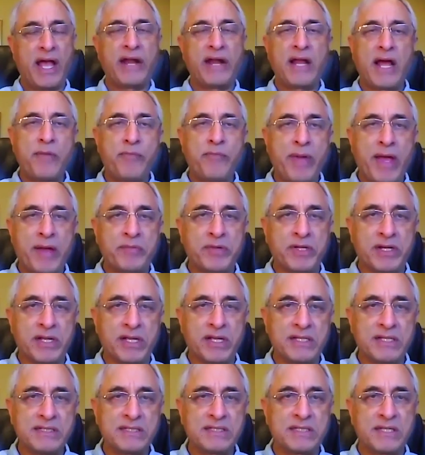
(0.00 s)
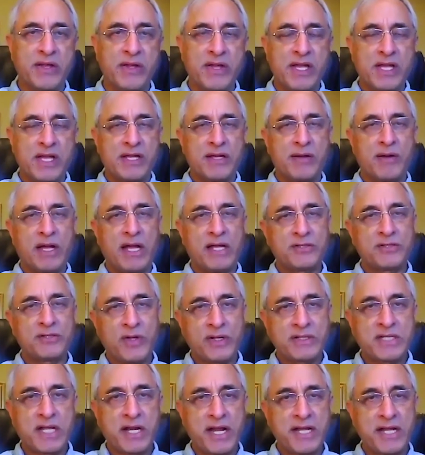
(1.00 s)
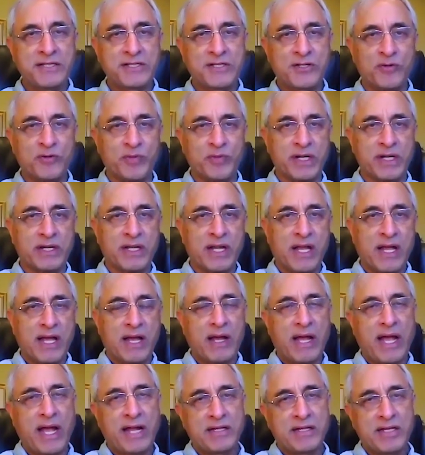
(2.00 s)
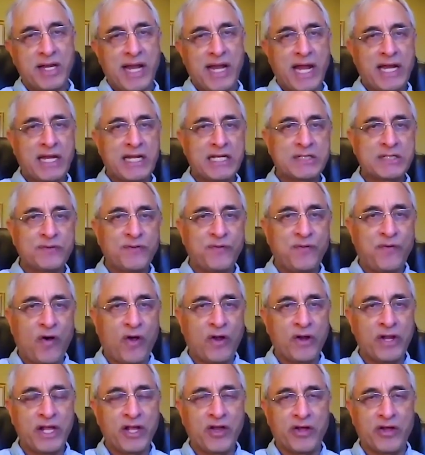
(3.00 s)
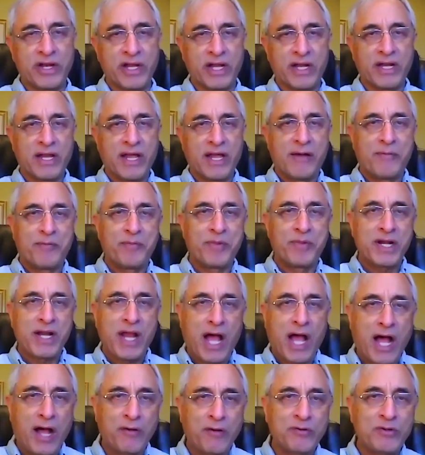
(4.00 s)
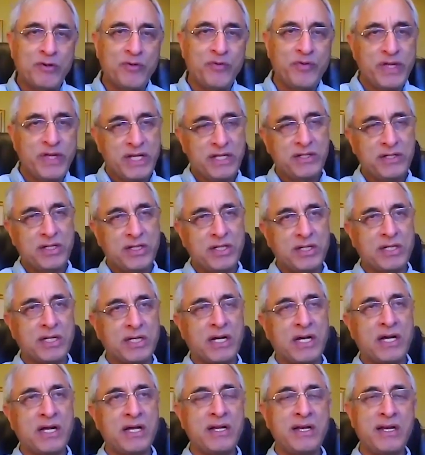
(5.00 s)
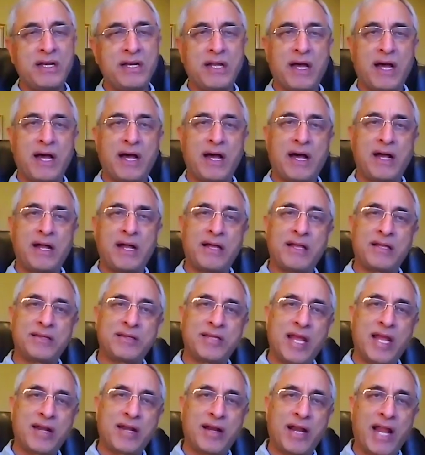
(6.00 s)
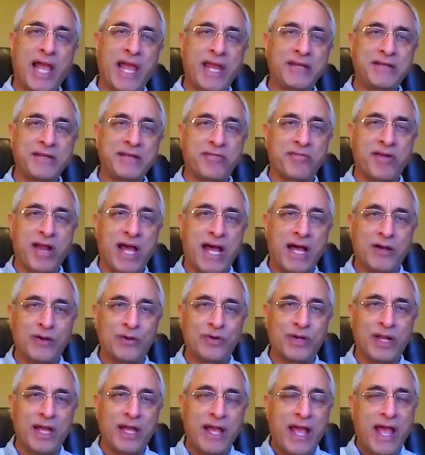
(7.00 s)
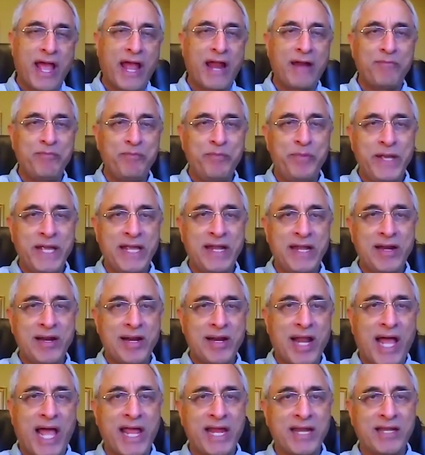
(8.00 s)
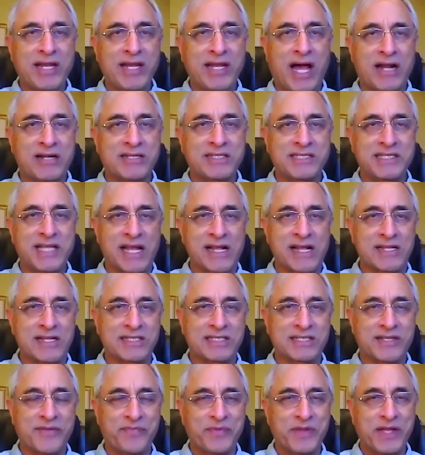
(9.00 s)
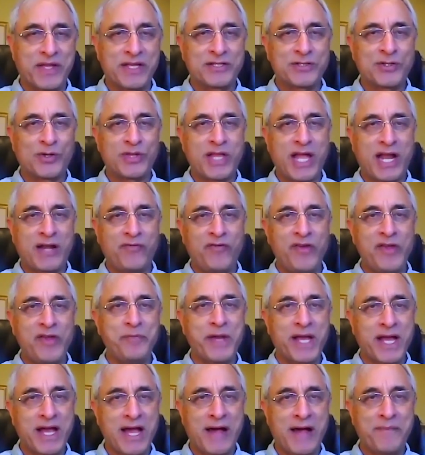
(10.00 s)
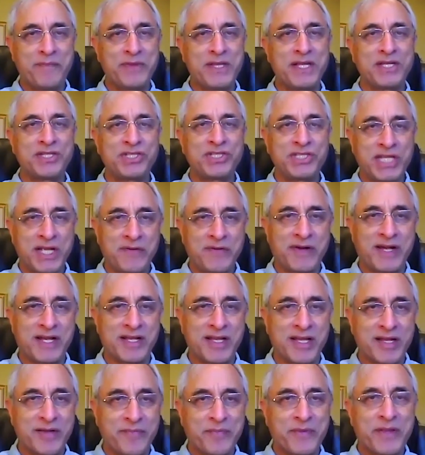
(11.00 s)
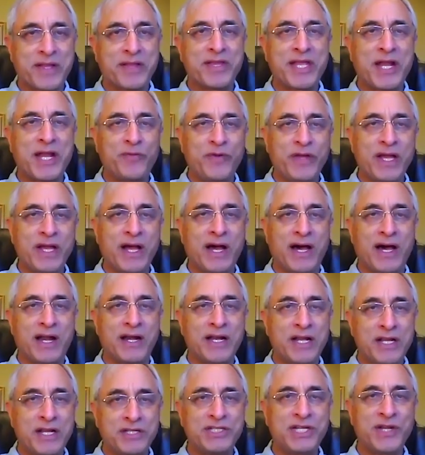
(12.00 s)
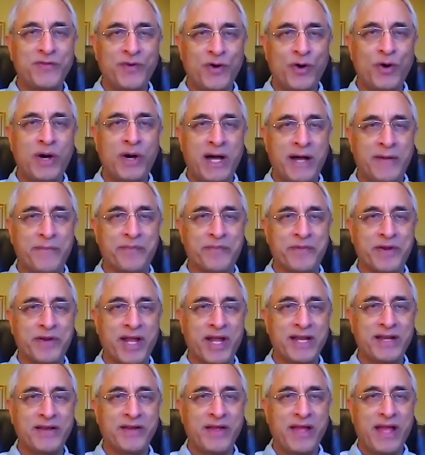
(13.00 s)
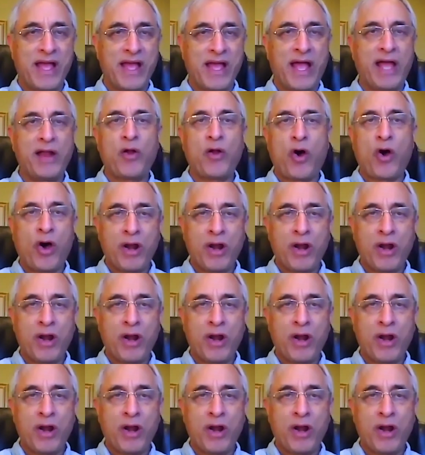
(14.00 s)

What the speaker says: and our memories. So it's an instrument, and the light is falling on it. But how do we turn that light around and be light ourselves, so that we become the Shiva that we are, Shivoham, right? Mm-hmm. And